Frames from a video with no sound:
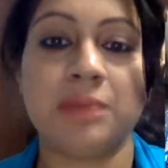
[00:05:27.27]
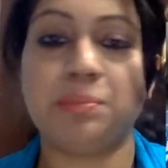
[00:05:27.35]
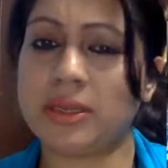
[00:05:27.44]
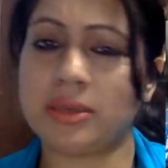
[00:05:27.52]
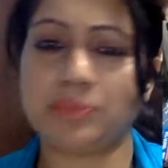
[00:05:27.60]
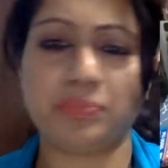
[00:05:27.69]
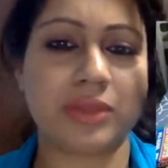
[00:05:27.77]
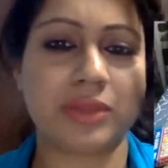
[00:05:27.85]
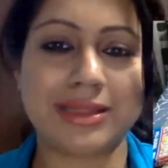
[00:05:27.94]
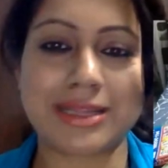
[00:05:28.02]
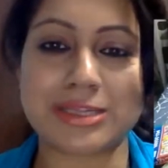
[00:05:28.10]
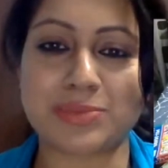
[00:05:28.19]
But
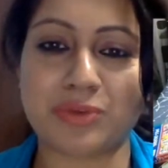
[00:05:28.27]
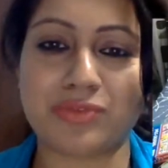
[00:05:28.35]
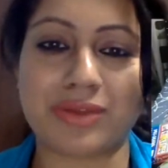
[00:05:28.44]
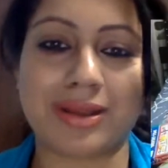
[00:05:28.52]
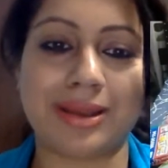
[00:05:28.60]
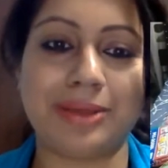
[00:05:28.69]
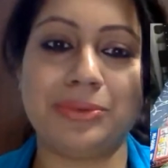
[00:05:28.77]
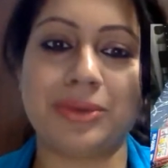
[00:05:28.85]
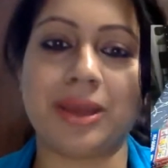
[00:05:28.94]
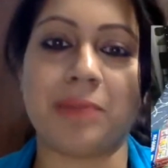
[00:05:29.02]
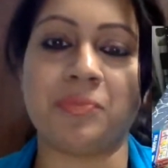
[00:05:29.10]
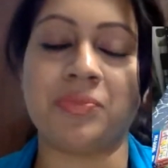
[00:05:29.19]
that's perfectly
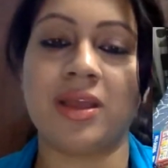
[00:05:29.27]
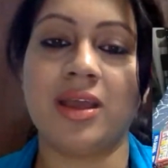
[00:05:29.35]
okay.